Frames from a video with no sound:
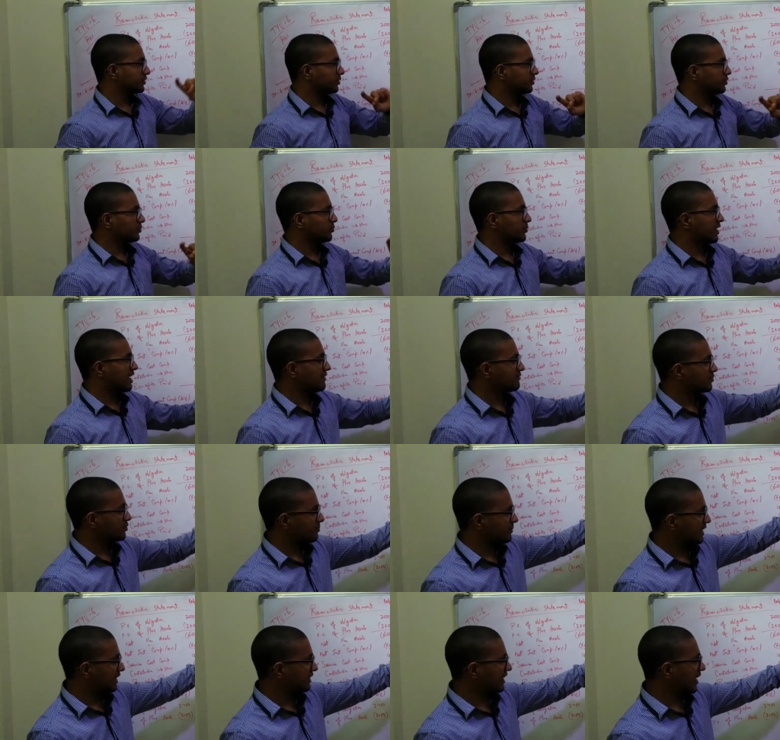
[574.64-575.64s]
So we
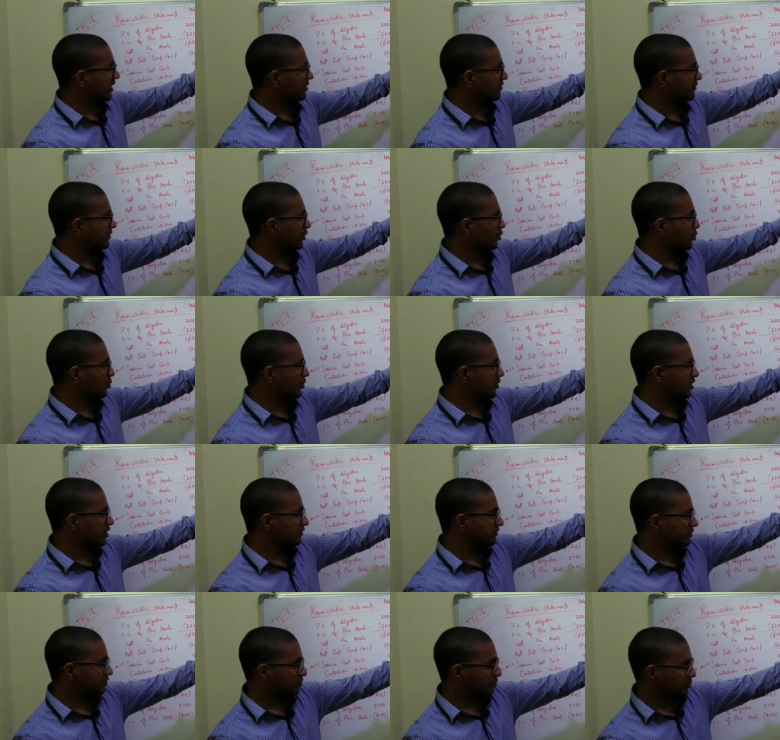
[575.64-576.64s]
have to make that of
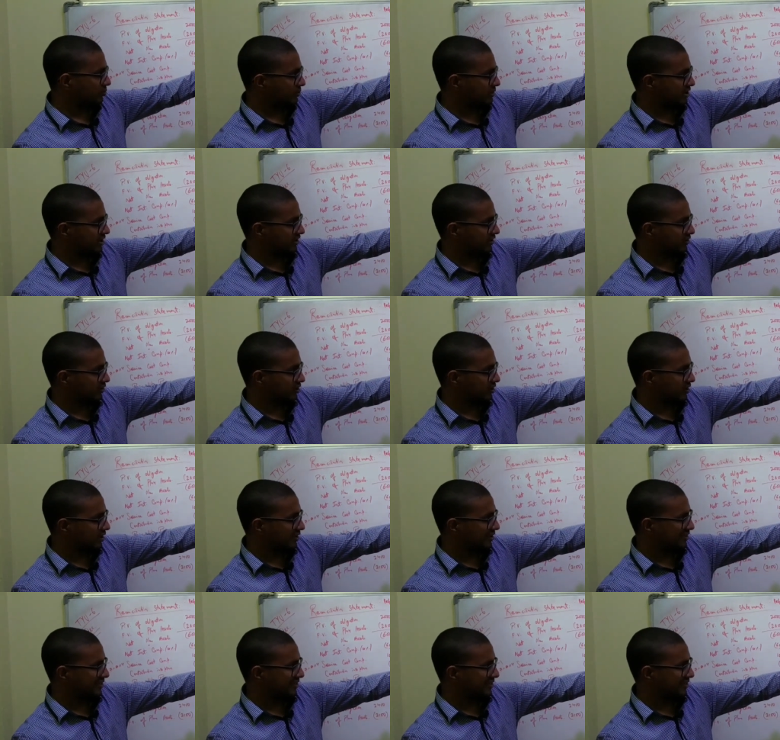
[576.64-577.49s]
lower of, so which is